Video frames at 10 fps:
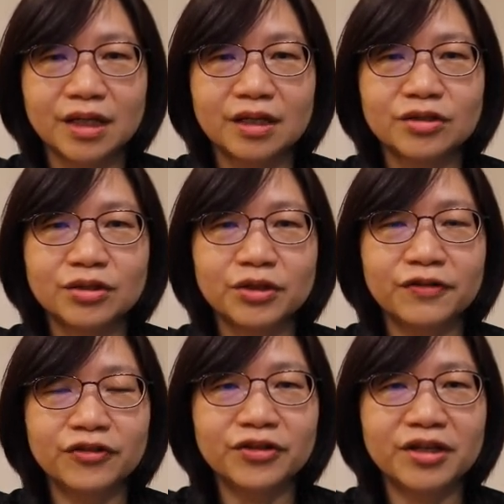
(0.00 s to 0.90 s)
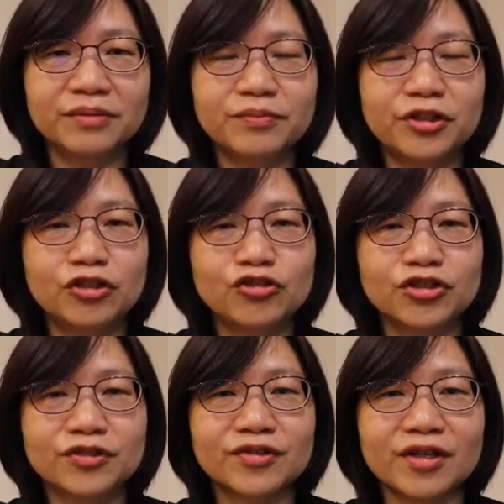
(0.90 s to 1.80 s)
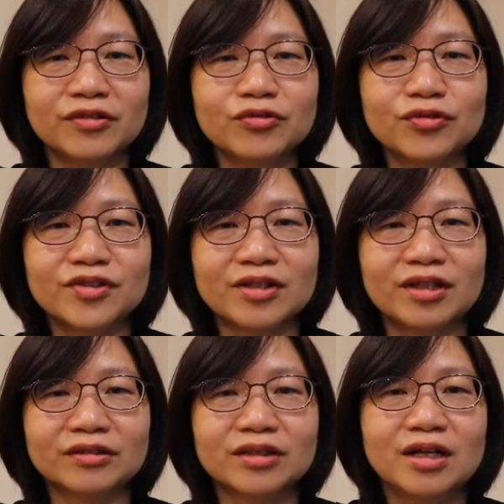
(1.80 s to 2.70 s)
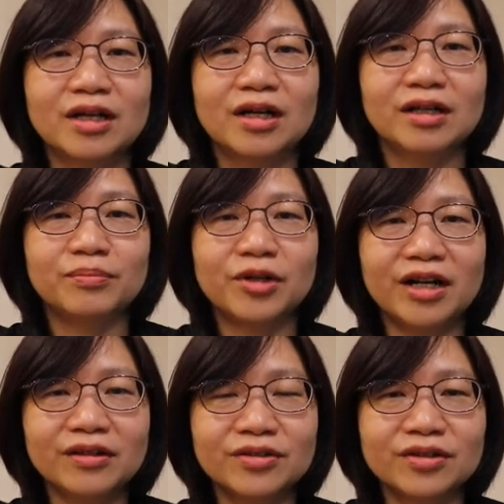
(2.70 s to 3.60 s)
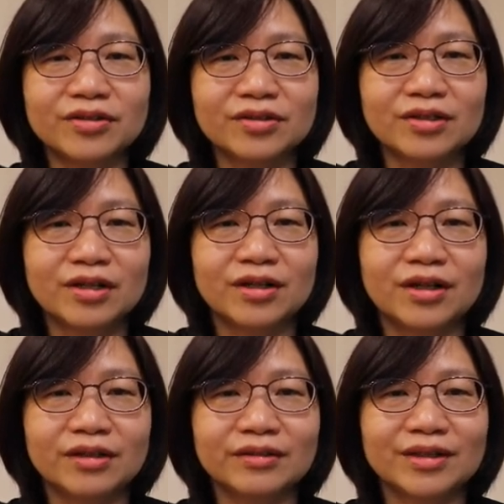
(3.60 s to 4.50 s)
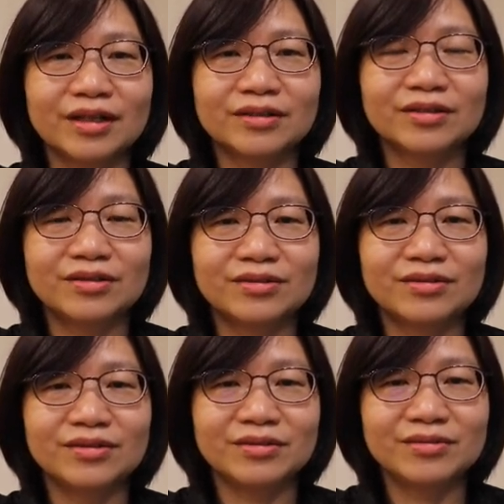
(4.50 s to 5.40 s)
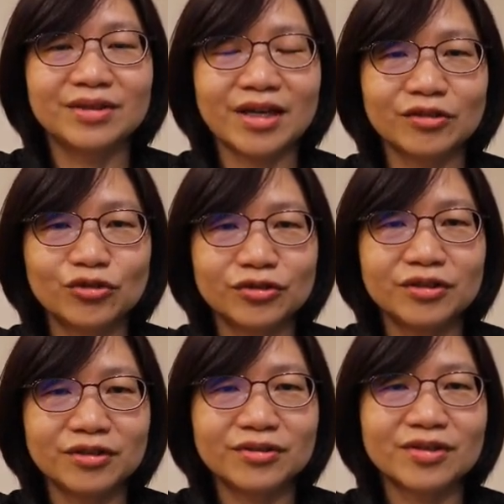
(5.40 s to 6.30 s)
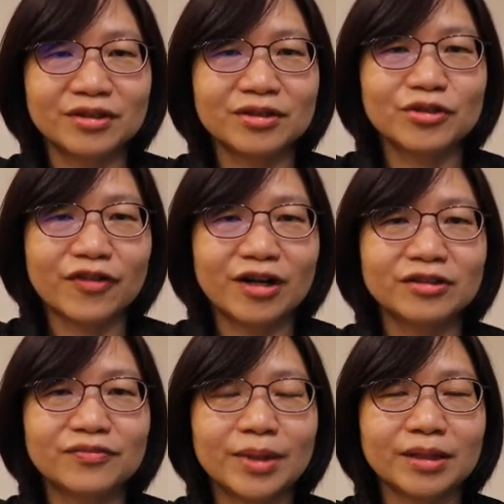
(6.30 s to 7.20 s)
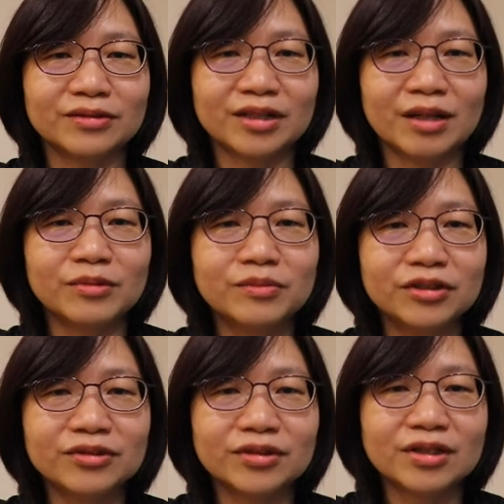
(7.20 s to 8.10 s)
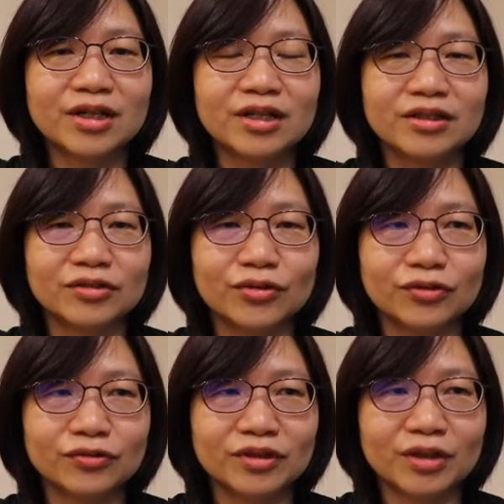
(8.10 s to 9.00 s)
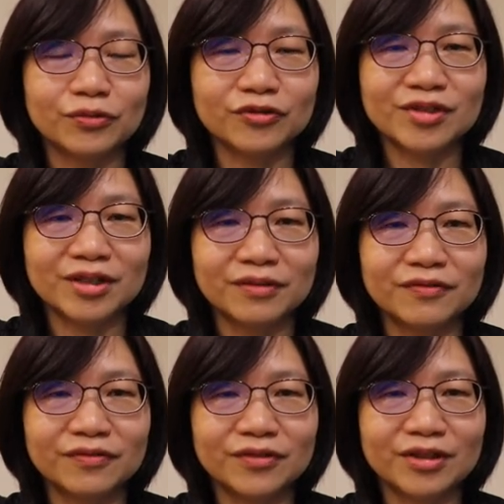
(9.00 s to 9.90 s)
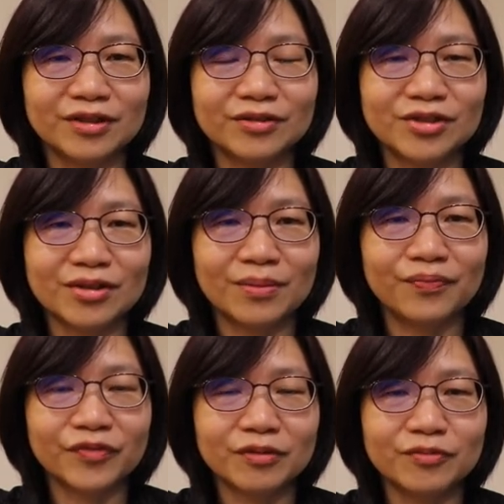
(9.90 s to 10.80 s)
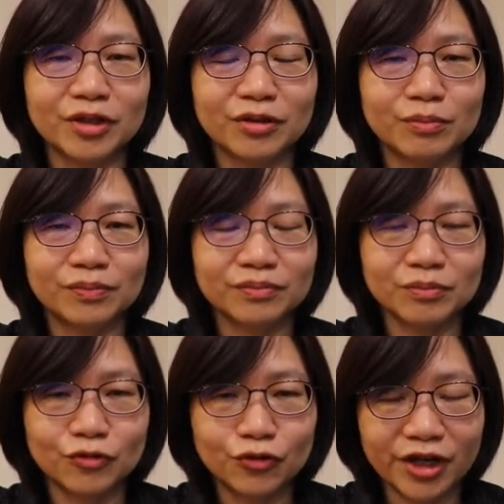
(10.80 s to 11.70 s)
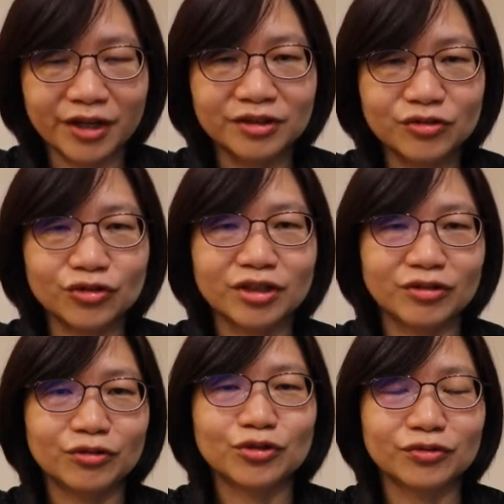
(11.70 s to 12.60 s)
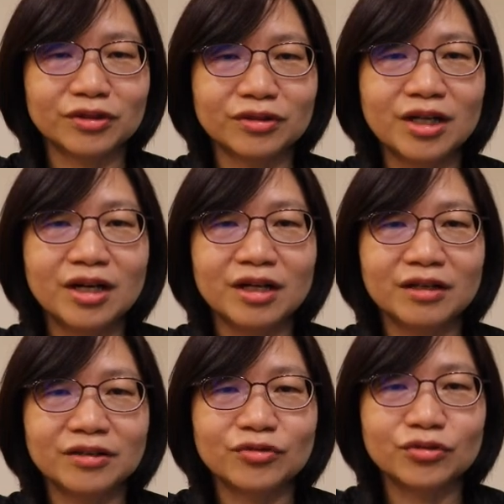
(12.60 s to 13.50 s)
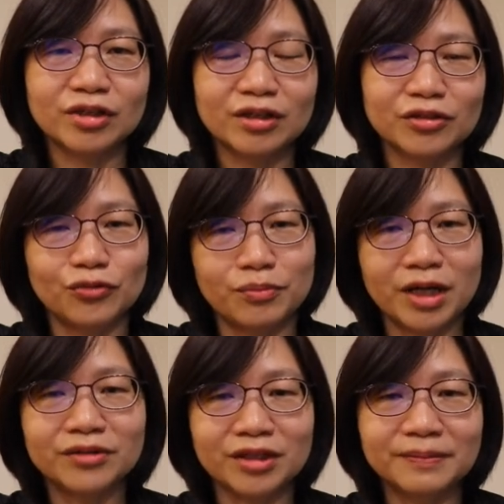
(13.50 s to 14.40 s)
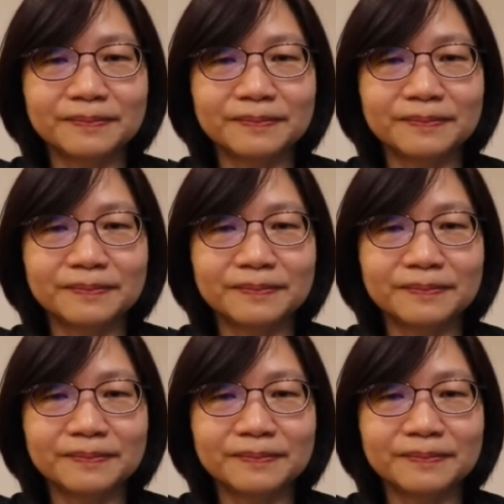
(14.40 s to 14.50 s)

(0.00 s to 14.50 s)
So if you can purchase Energy Star appliances that actually is satisfied by the government, so that will save some more energy and also your money.